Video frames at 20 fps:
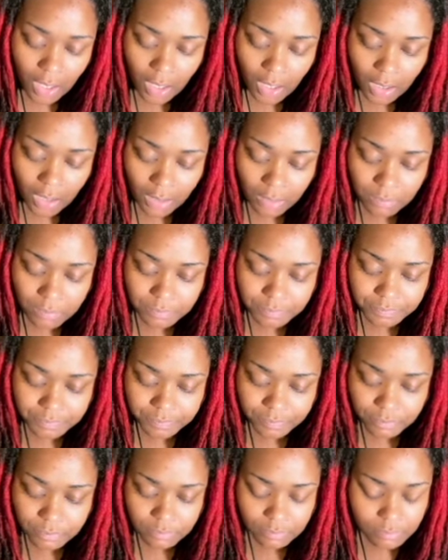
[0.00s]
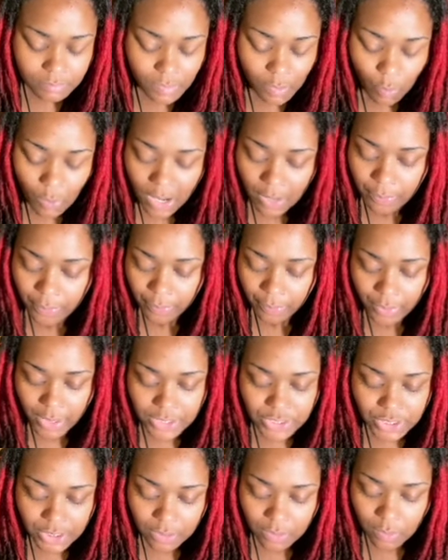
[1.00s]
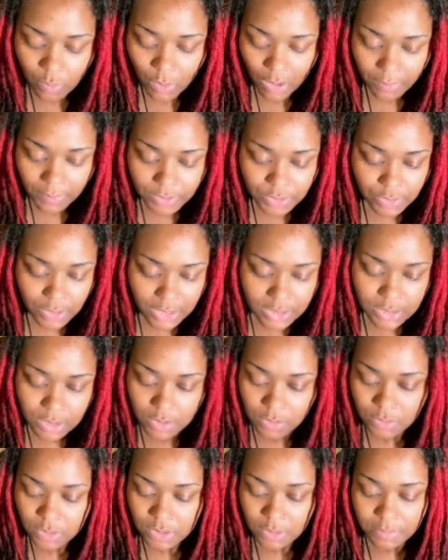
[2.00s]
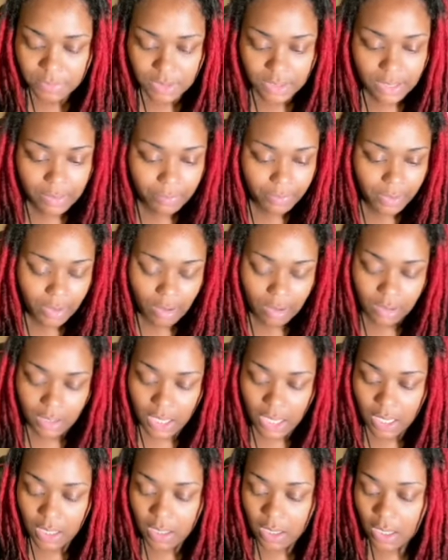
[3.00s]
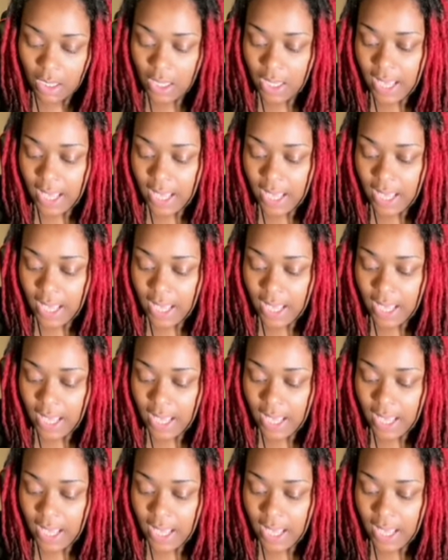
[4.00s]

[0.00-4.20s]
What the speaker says: why we're rushing, why we're trying to do something that we are not